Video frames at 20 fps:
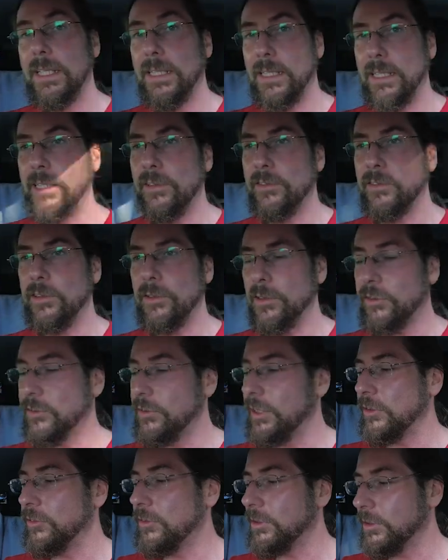Yeah, so the
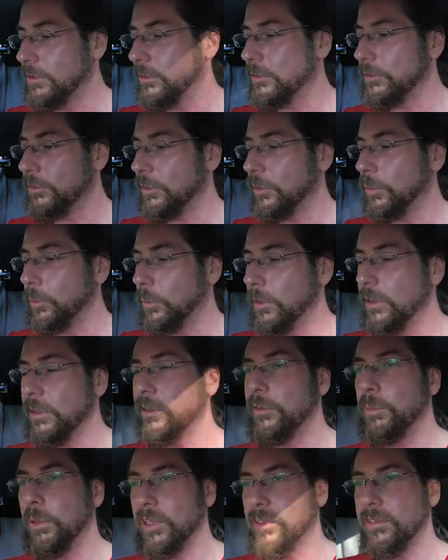gesture control
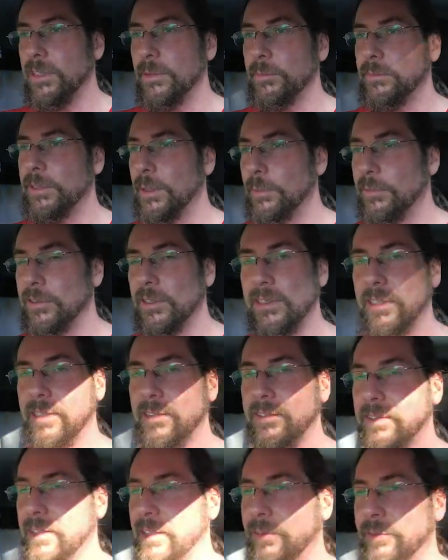works, but sometimes it
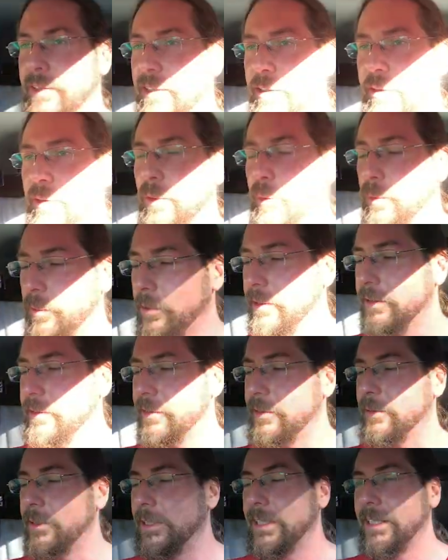does stuff that you don't want
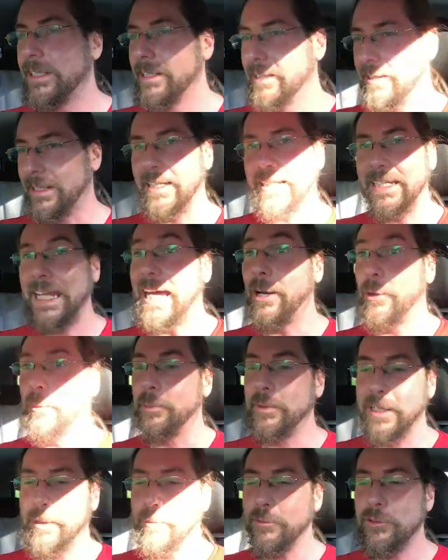to, like now,
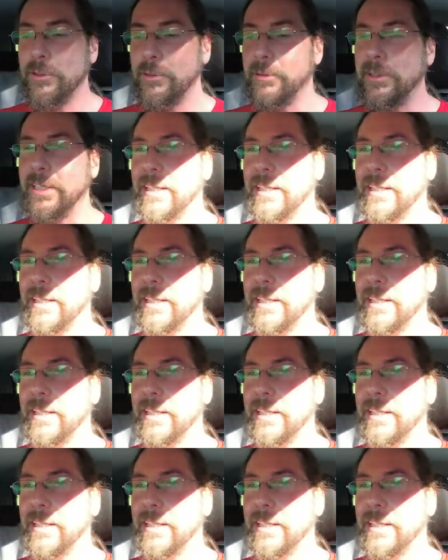but I'm showing